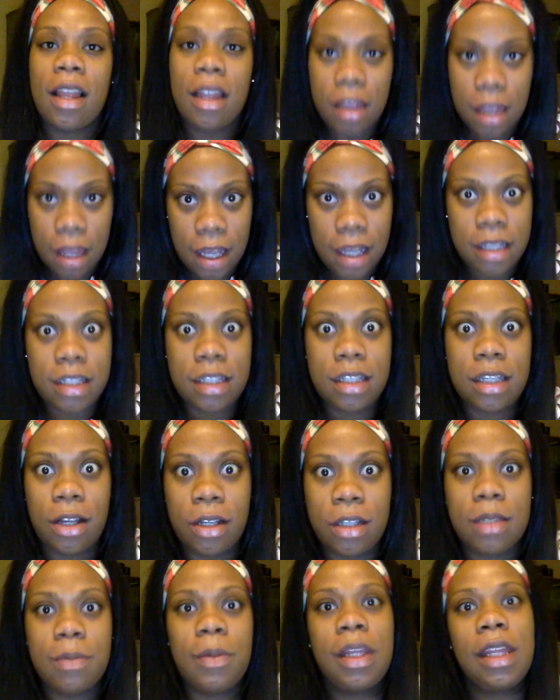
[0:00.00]
thus
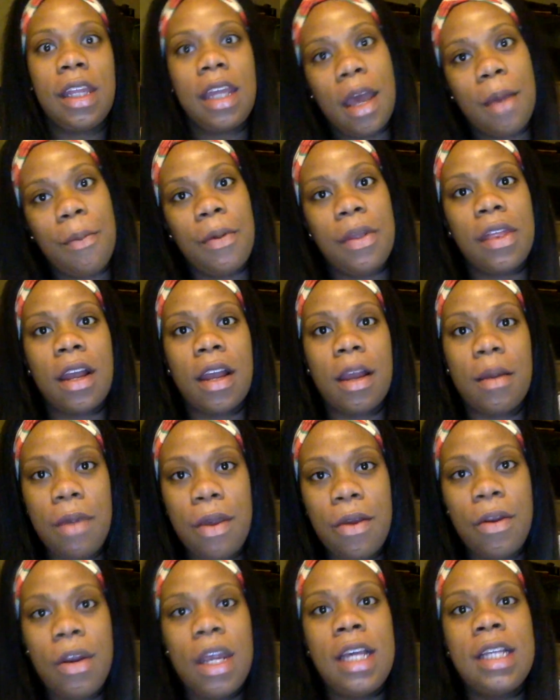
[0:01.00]
ultimately helping their
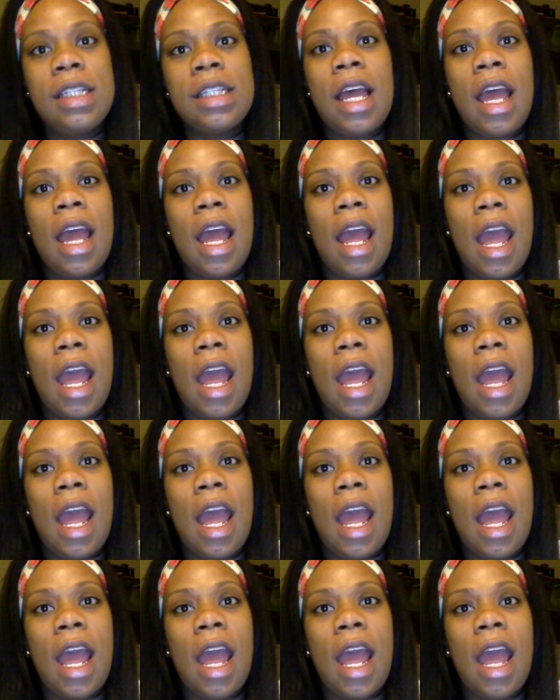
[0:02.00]
communities,